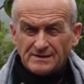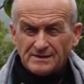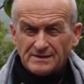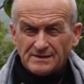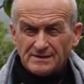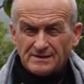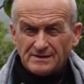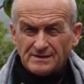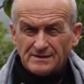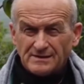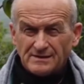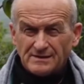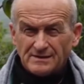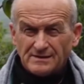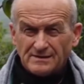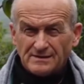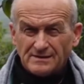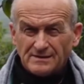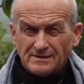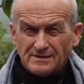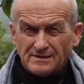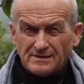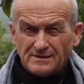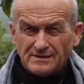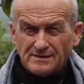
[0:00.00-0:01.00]

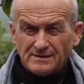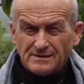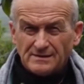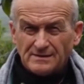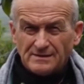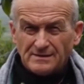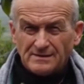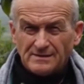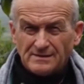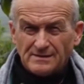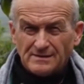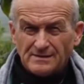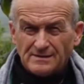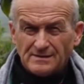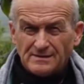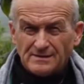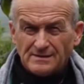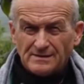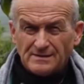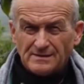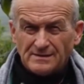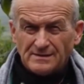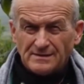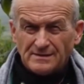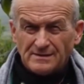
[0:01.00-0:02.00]

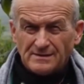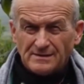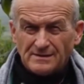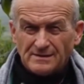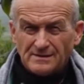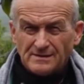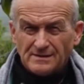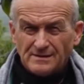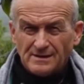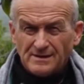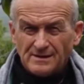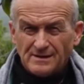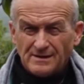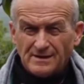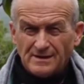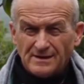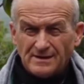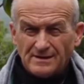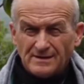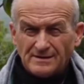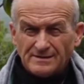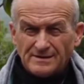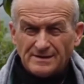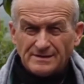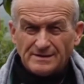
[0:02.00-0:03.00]

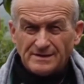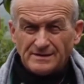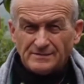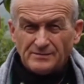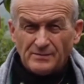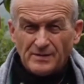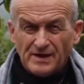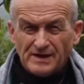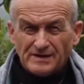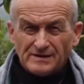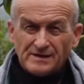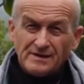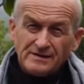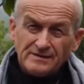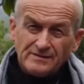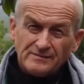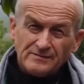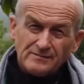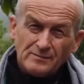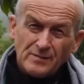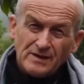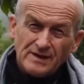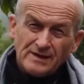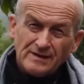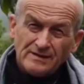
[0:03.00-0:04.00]
this is
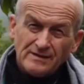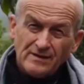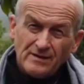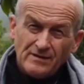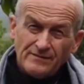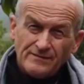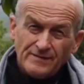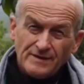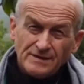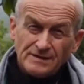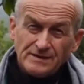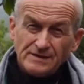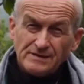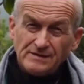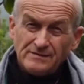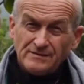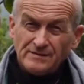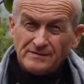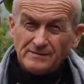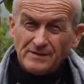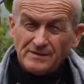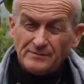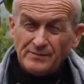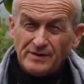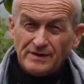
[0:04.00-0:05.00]
basically my
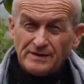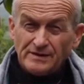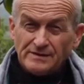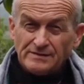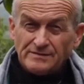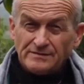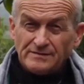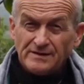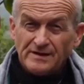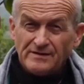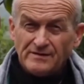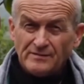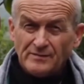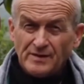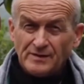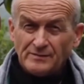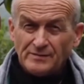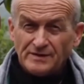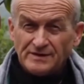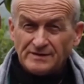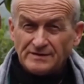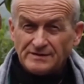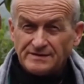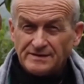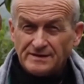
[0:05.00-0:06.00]
official appeal to
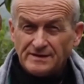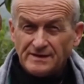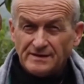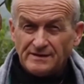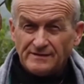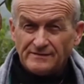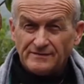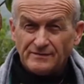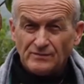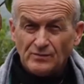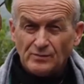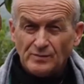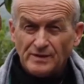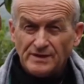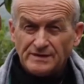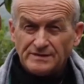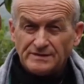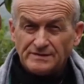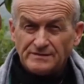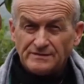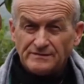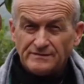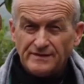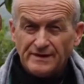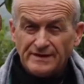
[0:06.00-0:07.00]
government, because I have no
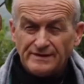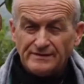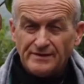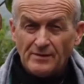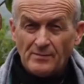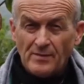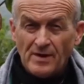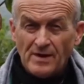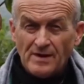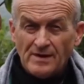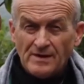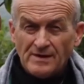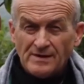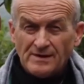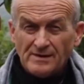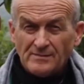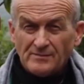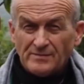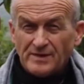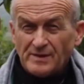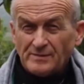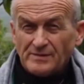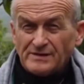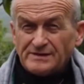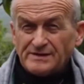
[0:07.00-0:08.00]
means to find them.
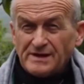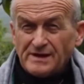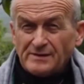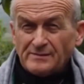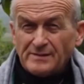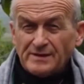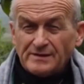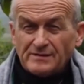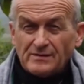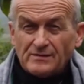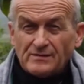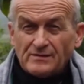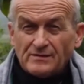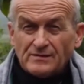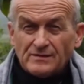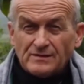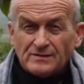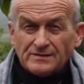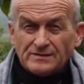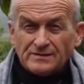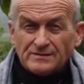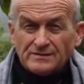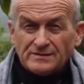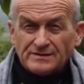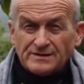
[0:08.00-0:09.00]
People tell me to
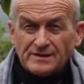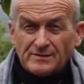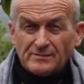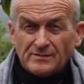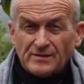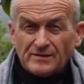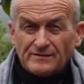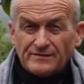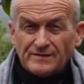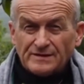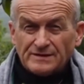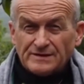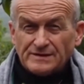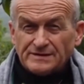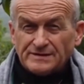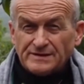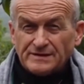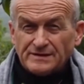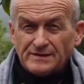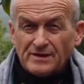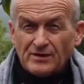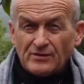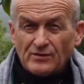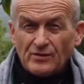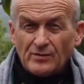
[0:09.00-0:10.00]
go to some
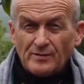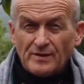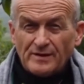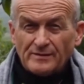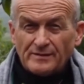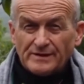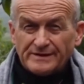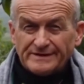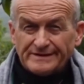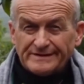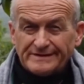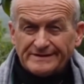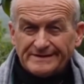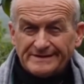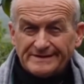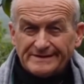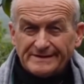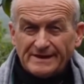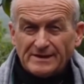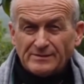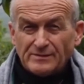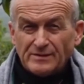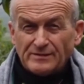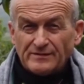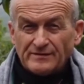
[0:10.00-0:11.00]
officials in Nairobi, but
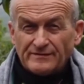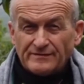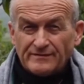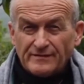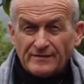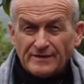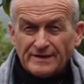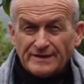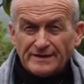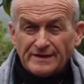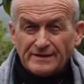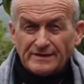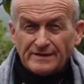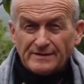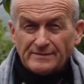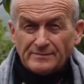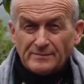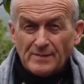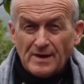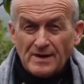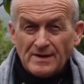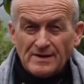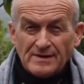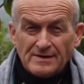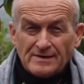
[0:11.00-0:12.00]
I'm a foreigner.
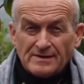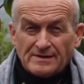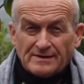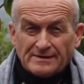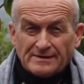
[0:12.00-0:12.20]
I'm